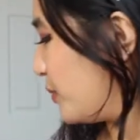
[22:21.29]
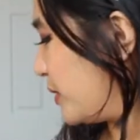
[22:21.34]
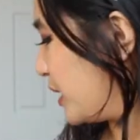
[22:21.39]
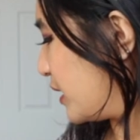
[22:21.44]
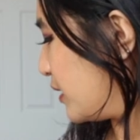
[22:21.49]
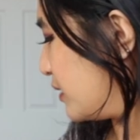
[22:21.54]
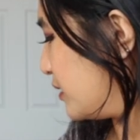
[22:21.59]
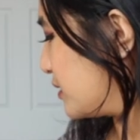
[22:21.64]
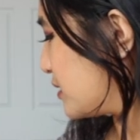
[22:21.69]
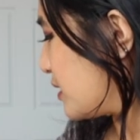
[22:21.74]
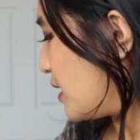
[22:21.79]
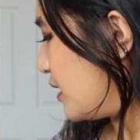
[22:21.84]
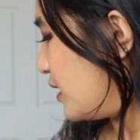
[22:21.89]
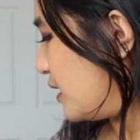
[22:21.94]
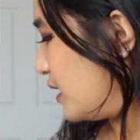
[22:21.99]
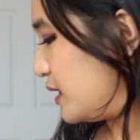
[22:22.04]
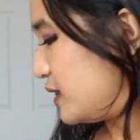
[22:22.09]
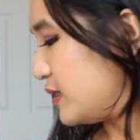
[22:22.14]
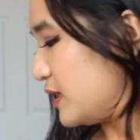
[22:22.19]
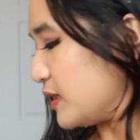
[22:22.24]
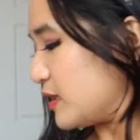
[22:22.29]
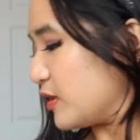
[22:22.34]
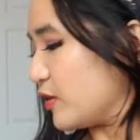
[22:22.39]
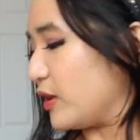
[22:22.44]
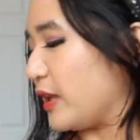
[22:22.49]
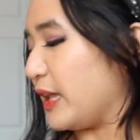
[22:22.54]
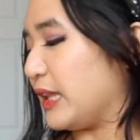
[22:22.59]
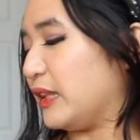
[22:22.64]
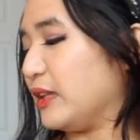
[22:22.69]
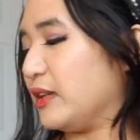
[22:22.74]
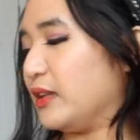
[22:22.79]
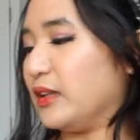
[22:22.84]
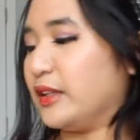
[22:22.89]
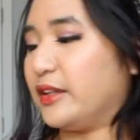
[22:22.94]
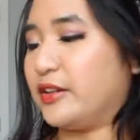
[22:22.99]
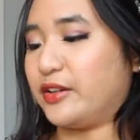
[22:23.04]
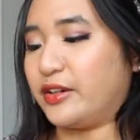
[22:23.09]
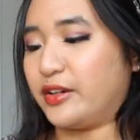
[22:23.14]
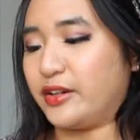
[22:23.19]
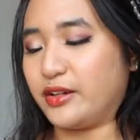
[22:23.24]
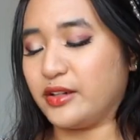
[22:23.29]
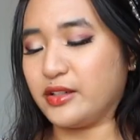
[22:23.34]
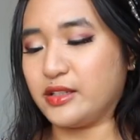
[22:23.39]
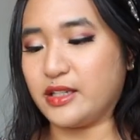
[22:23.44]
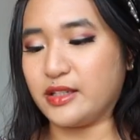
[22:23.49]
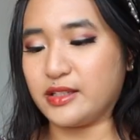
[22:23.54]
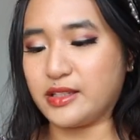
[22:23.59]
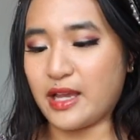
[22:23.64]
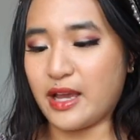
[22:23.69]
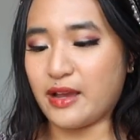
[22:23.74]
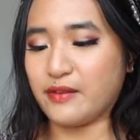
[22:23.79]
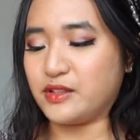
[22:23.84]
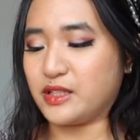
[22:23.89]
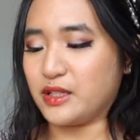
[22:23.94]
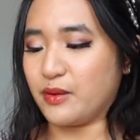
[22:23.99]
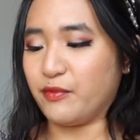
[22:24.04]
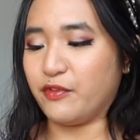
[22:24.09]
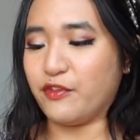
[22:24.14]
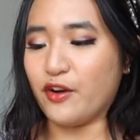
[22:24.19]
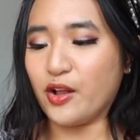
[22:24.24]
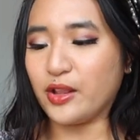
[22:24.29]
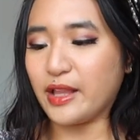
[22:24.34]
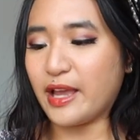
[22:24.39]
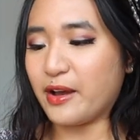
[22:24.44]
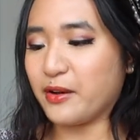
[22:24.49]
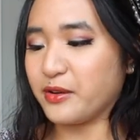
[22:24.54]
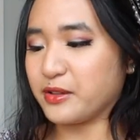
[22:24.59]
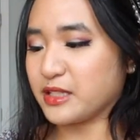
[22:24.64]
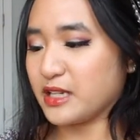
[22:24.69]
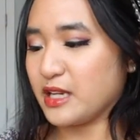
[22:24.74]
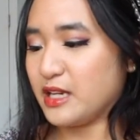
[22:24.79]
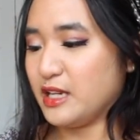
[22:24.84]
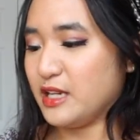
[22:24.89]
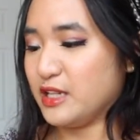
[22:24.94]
because it does look like the glitter does have some fallout.